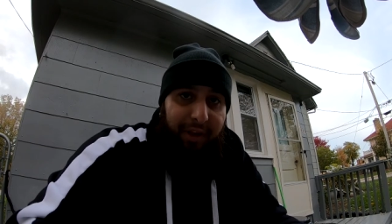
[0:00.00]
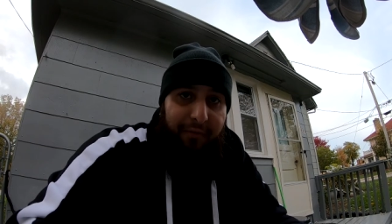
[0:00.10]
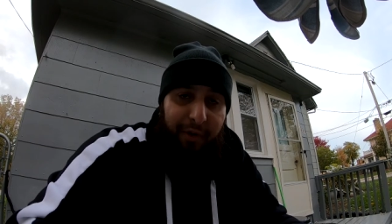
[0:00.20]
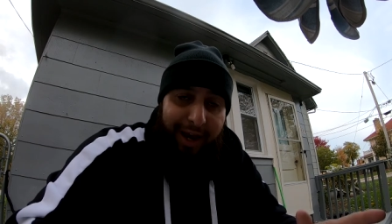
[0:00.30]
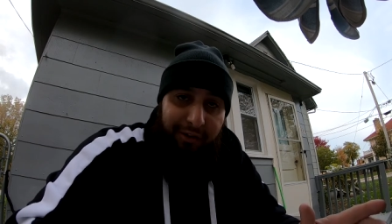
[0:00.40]

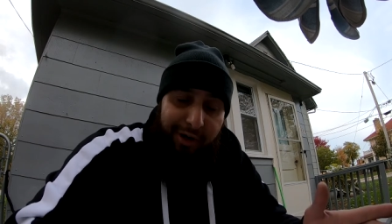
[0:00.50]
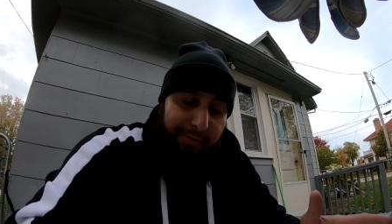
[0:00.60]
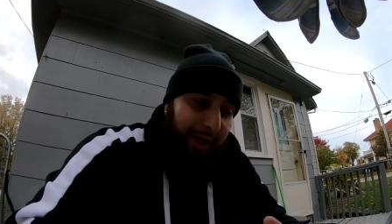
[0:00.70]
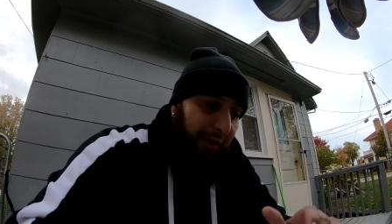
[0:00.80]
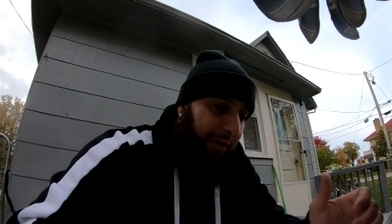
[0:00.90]
If you guys
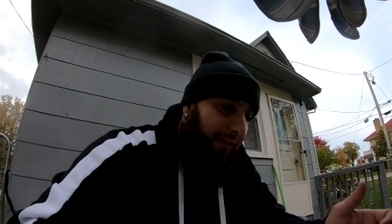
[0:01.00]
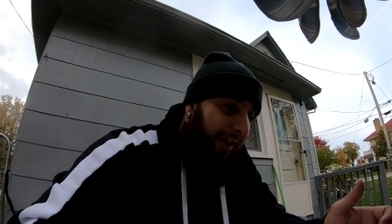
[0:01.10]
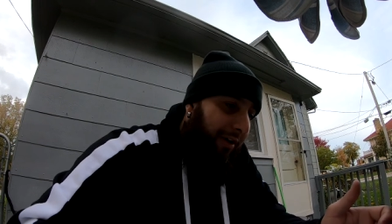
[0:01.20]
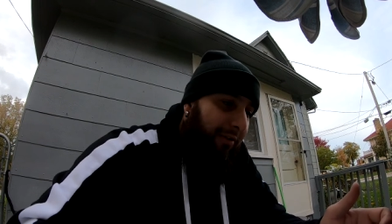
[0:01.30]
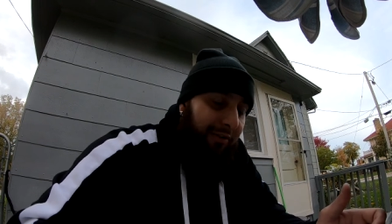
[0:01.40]
watch my other
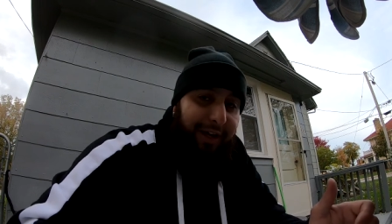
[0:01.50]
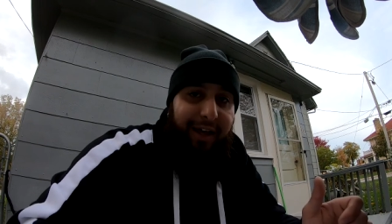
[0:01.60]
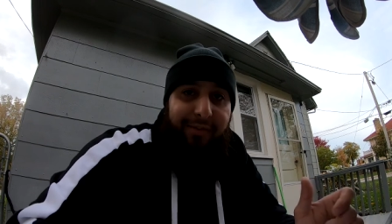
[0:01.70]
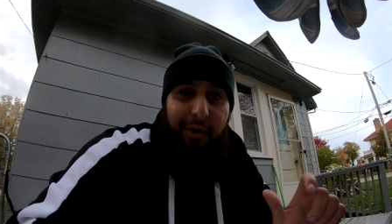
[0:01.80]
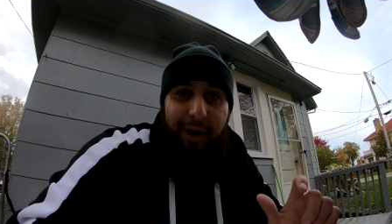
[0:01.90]
videos, you
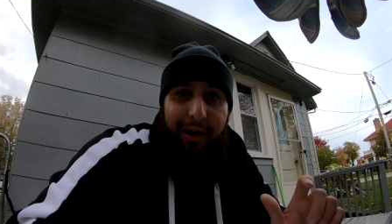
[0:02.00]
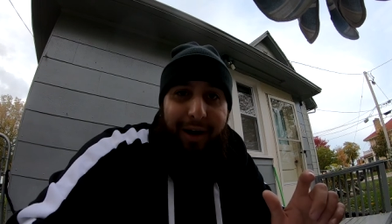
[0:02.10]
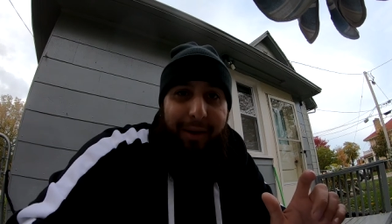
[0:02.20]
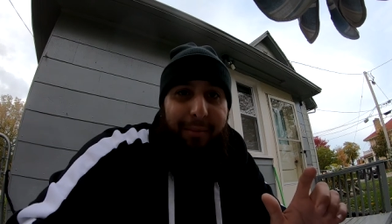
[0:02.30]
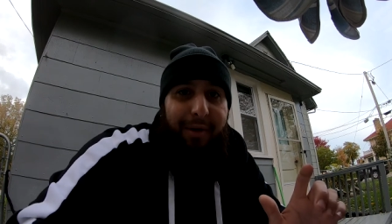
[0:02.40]
guys know how
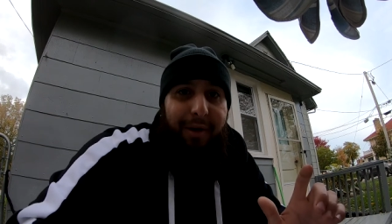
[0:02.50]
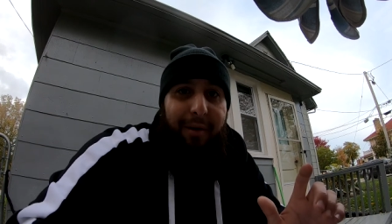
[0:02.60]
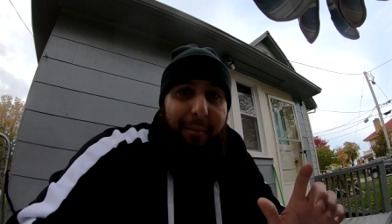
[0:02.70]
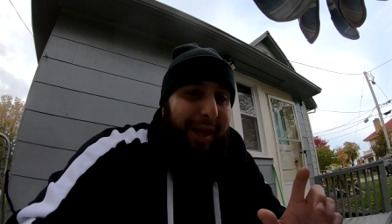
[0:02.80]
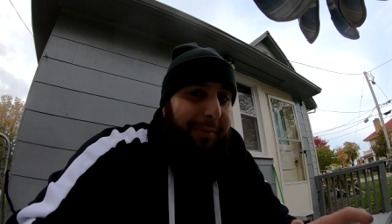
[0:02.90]
I
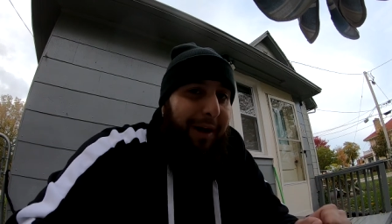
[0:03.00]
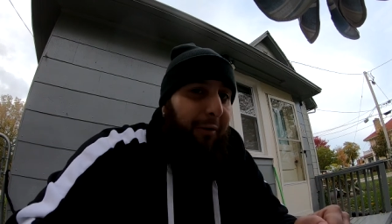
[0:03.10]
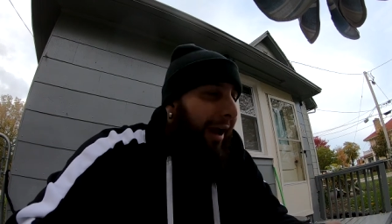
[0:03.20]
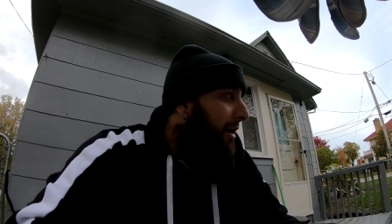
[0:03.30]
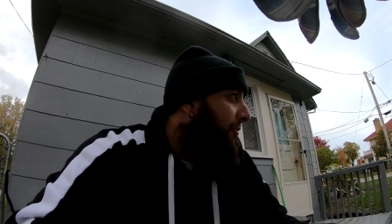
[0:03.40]
make my
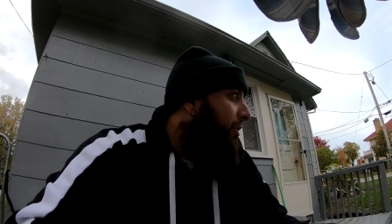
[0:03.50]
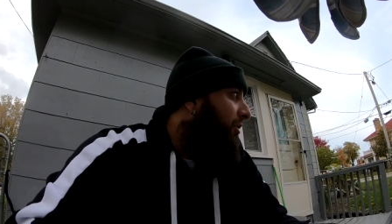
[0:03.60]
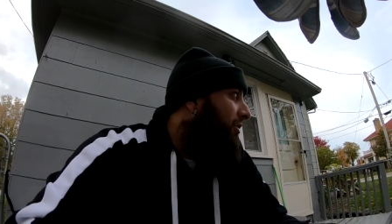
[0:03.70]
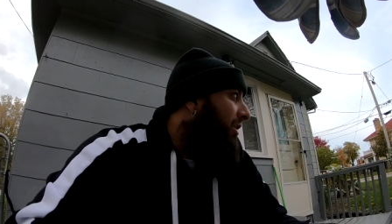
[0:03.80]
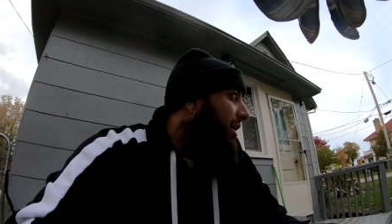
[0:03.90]

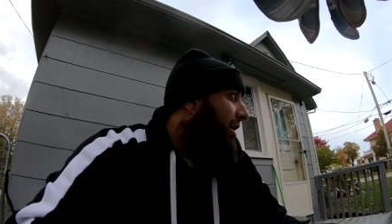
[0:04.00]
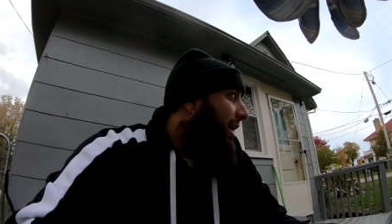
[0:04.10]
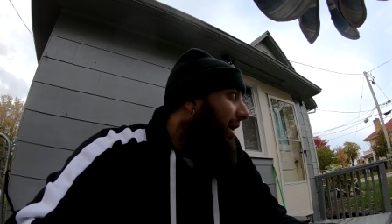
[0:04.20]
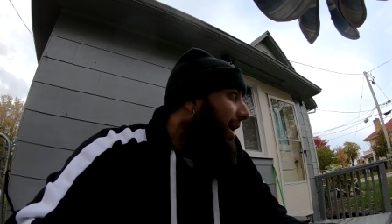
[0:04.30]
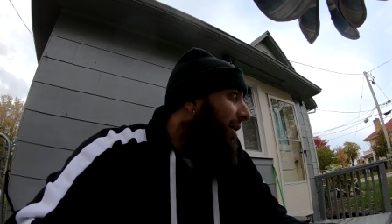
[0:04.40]
raffles
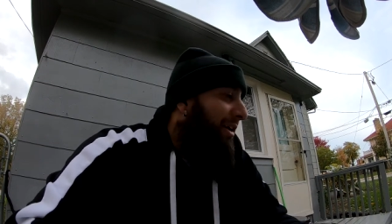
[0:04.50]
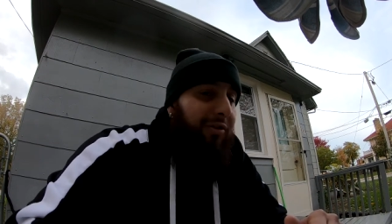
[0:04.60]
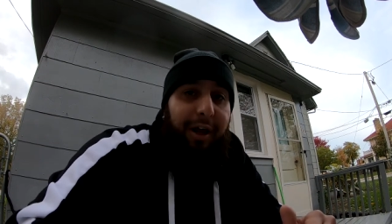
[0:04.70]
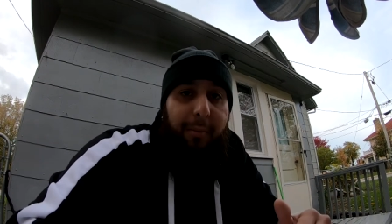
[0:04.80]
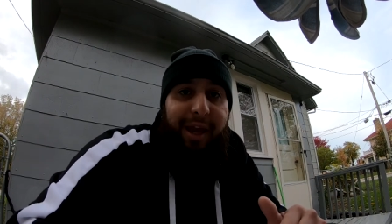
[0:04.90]
and how I
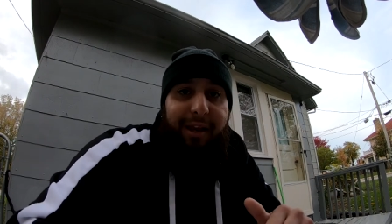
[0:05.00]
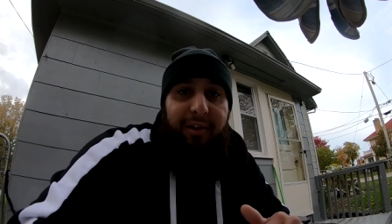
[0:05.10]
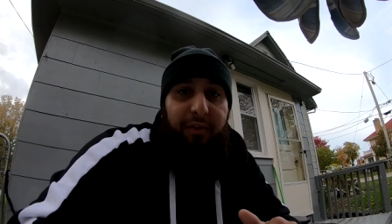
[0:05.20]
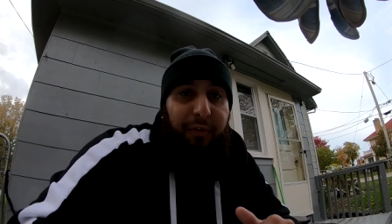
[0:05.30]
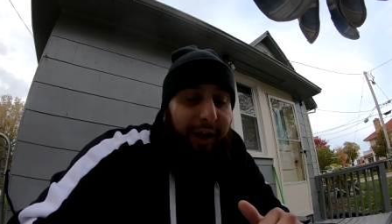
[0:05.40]
try to make
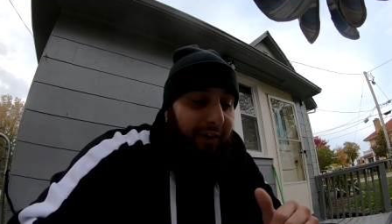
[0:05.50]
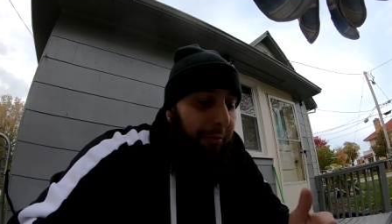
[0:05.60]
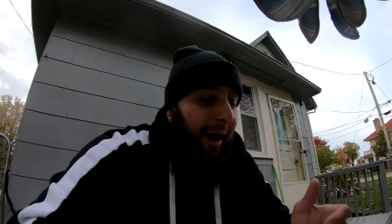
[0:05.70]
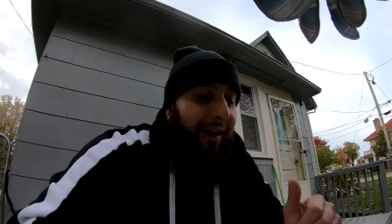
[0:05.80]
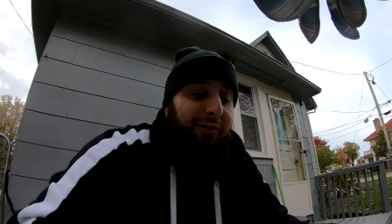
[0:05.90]
it as fair
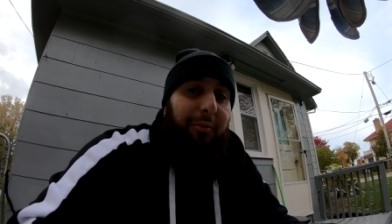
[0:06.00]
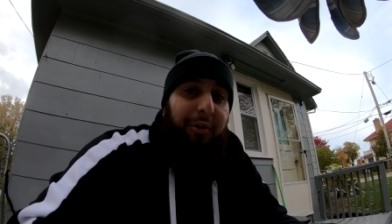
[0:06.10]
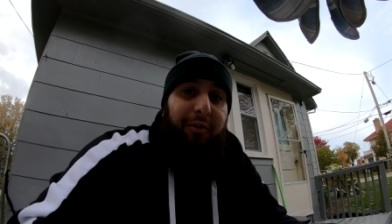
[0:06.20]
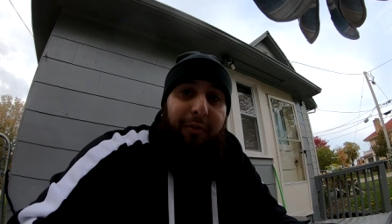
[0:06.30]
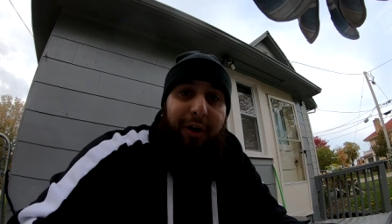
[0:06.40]
as
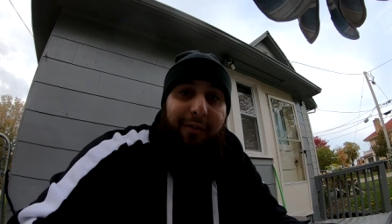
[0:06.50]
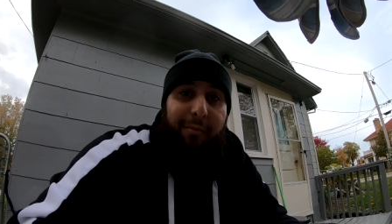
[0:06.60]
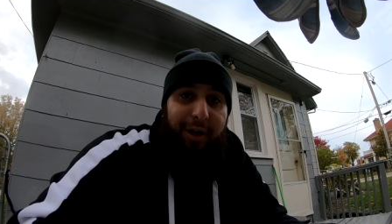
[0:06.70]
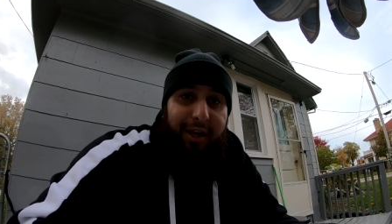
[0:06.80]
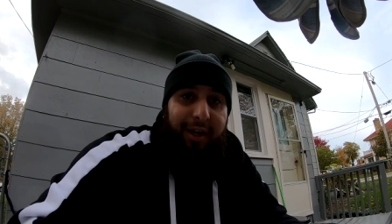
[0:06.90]
possible for
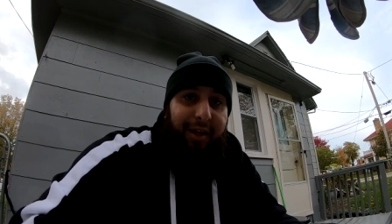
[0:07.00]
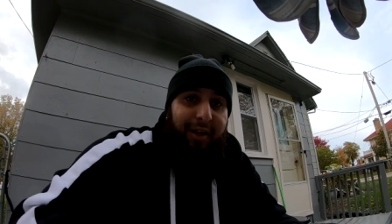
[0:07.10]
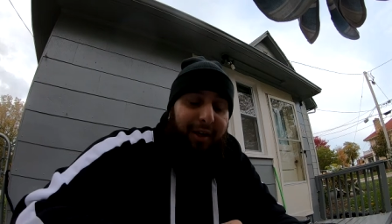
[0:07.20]
everybody.